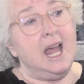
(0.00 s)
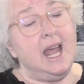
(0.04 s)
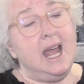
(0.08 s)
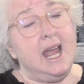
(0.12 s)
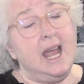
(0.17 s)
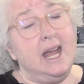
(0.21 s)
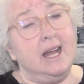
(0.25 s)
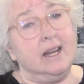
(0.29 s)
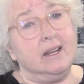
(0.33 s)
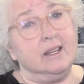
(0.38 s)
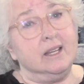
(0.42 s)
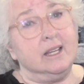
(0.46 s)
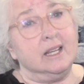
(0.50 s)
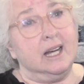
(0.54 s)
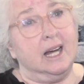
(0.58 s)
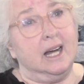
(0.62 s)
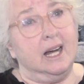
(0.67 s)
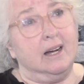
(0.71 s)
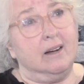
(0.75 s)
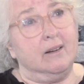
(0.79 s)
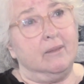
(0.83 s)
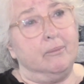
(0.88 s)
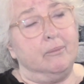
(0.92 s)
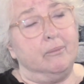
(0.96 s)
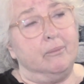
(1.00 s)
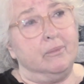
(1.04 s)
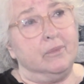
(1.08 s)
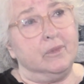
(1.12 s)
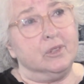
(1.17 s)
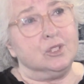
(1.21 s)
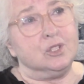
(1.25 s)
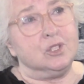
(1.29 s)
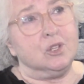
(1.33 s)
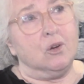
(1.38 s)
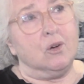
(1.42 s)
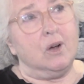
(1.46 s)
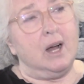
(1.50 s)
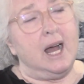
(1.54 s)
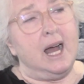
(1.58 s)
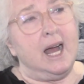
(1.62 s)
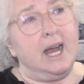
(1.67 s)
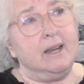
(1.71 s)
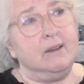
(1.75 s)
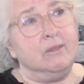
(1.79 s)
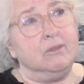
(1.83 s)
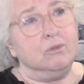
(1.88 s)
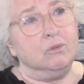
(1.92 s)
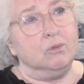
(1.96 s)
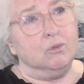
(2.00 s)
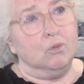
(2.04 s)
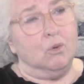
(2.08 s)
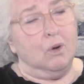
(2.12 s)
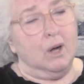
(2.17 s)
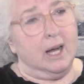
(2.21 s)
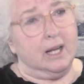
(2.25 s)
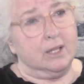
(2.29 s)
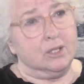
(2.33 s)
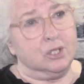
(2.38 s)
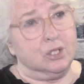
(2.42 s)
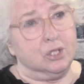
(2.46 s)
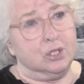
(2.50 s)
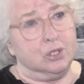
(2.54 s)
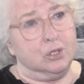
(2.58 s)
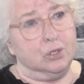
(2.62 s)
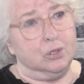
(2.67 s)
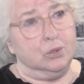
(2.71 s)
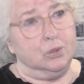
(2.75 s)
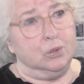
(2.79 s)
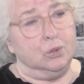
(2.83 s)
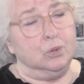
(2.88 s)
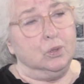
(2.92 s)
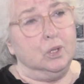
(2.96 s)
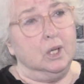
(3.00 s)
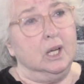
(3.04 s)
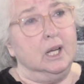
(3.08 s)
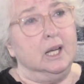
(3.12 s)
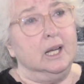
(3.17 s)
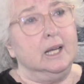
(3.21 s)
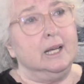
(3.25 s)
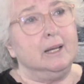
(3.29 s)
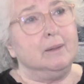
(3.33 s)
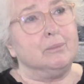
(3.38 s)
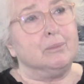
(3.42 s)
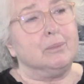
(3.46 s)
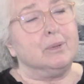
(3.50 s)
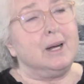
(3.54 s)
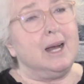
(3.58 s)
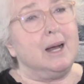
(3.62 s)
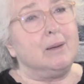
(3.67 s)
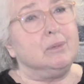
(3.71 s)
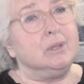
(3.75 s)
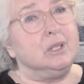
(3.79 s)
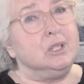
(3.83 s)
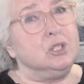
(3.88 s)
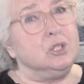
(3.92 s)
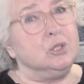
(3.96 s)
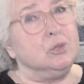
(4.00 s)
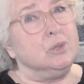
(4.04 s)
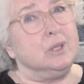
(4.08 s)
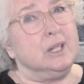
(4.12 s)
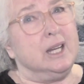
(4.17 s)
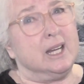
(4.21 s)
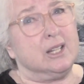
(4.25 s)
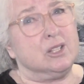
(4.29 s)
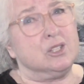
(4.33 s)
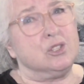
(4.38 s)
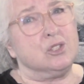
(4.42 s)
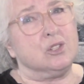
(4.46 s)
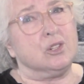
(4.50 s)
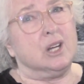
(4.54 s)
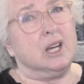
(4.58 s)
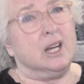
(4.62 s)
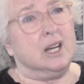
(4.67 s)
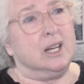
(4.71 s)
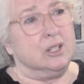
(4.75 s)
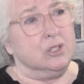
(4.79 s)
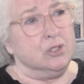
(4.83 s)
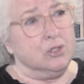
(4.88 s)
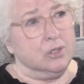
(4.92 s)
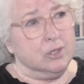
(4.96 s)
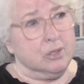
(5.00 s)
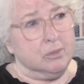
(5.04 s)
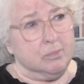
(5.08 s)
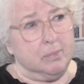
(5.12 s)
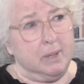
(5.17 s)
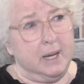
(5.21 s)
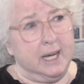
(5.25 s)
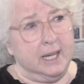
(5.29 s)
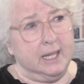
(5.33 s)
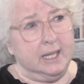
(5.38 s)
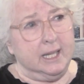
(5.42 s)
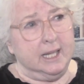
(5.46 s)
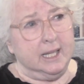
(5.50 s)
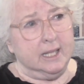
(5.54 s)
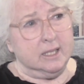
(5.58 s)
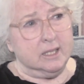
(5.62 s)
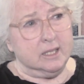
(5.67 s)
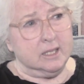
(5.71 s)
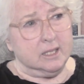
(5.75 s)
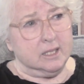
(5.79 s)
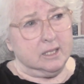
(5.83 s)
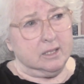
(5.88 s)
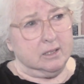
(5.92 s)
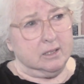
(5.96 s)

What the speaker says: And so I want to probably do an extra 100 paintings.